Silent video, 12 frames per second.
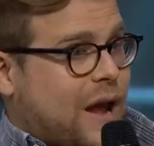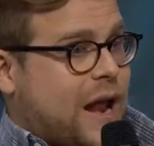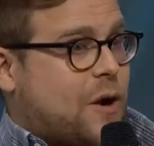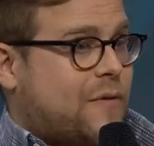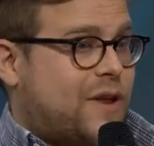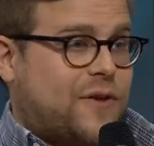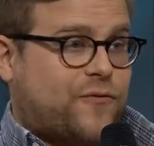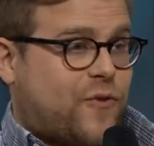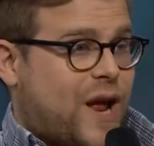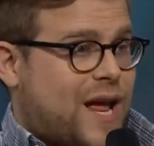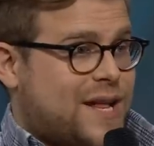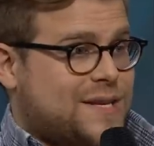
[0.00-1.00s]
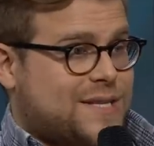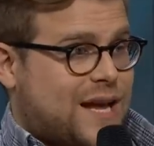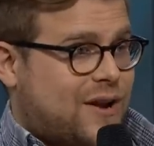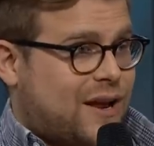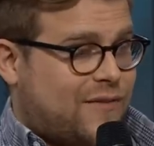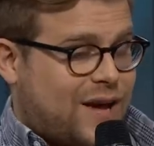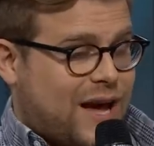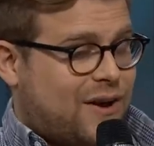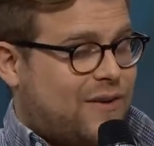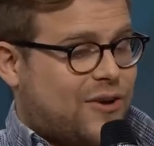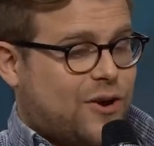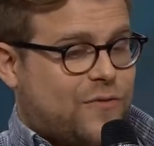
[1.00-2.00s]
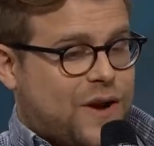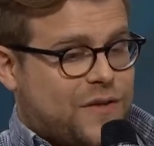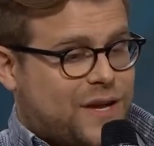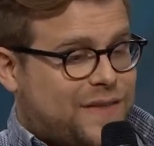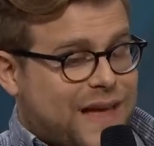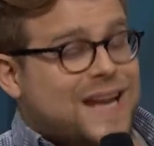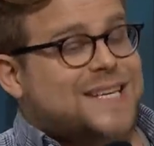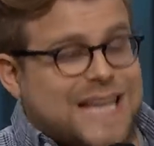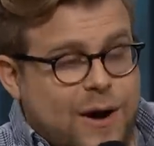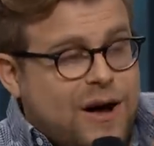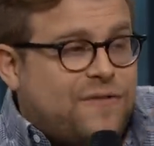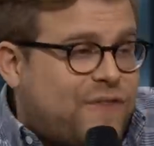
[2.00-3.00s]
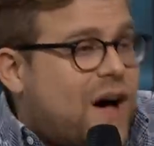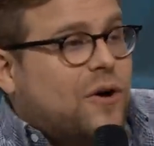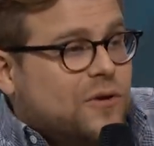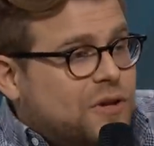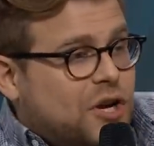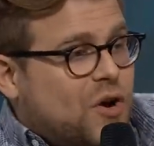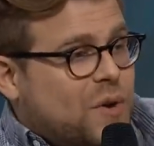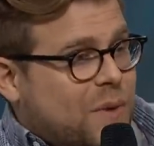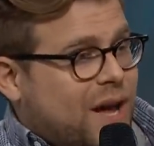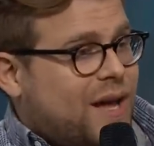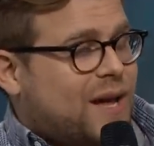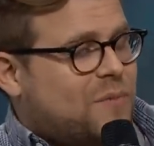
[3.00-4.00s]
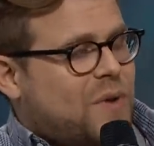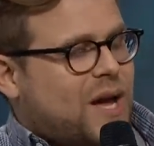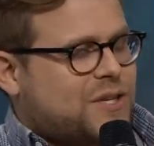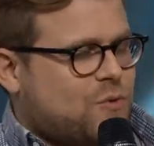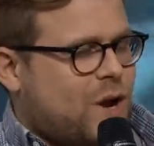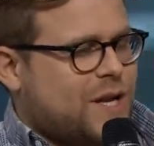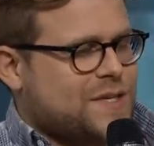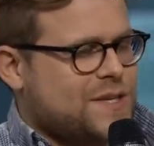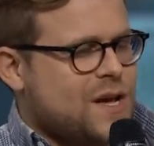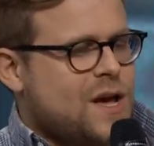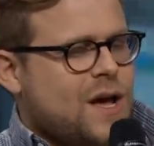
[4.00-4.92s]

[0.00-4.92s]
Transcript: right? I don't have any friends, I don't have a, I don't have a girlfriend, anything like that. That is how I felt, you know, in my, in my twenties.